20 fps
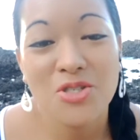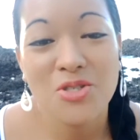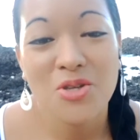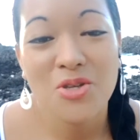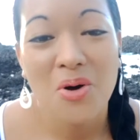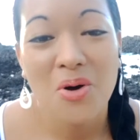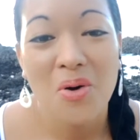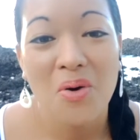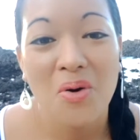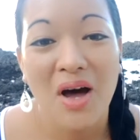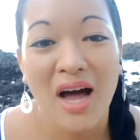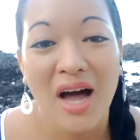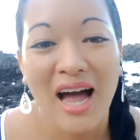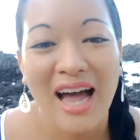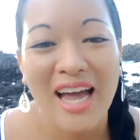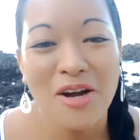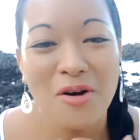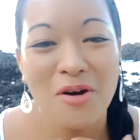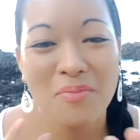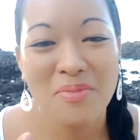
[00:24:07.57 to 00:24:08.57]
So
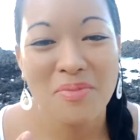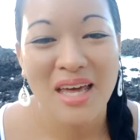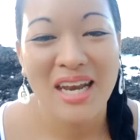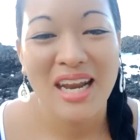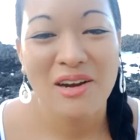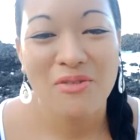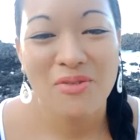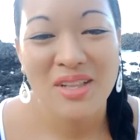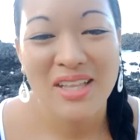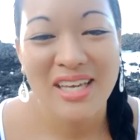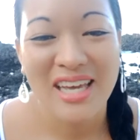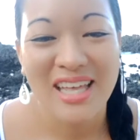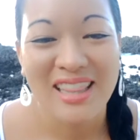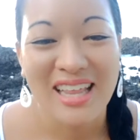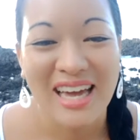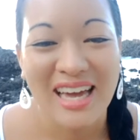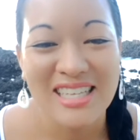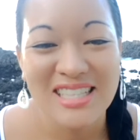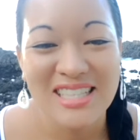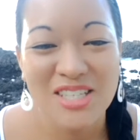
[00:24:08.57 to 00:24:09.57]
I hope that I really
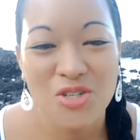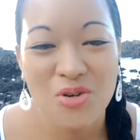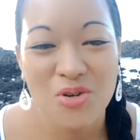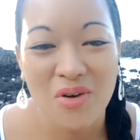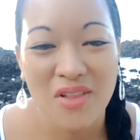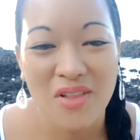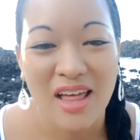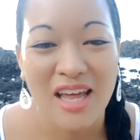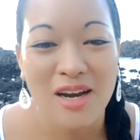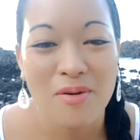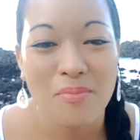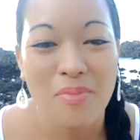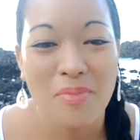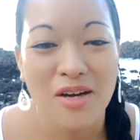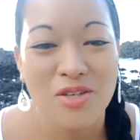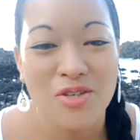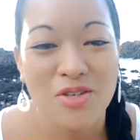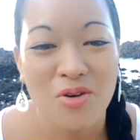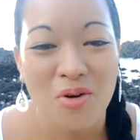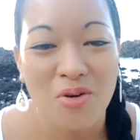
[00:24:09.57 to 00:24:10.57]
enlightened you a lot
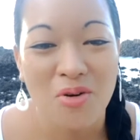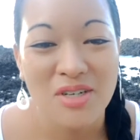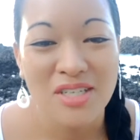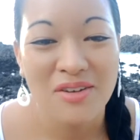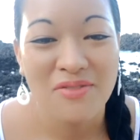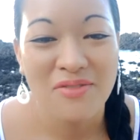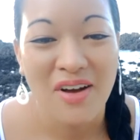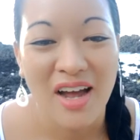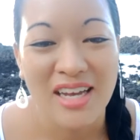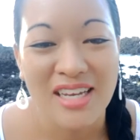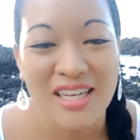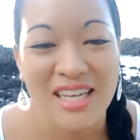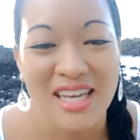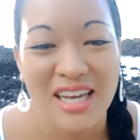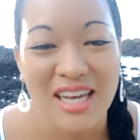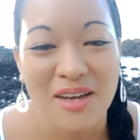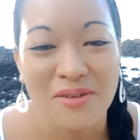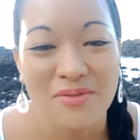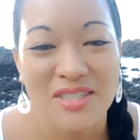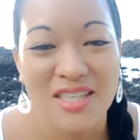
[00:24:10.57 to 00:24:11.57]
about your divine
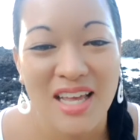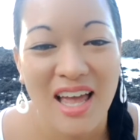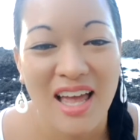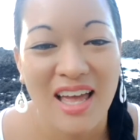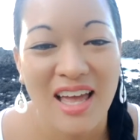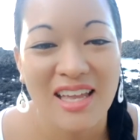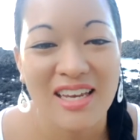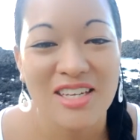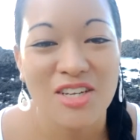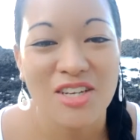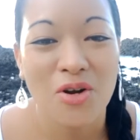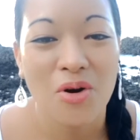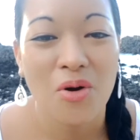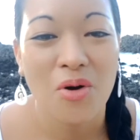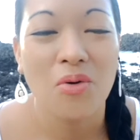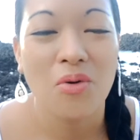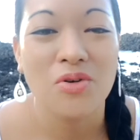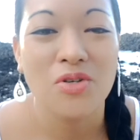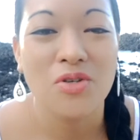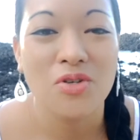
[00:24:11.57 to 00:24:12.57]
gifts and your
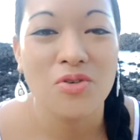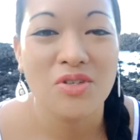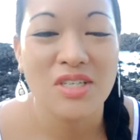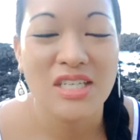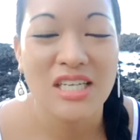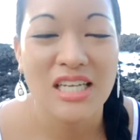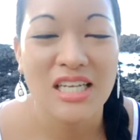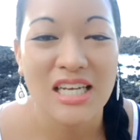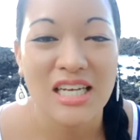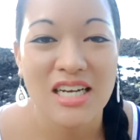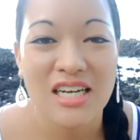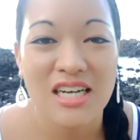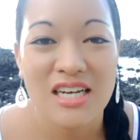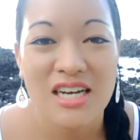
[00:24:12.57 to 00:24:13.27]
own unique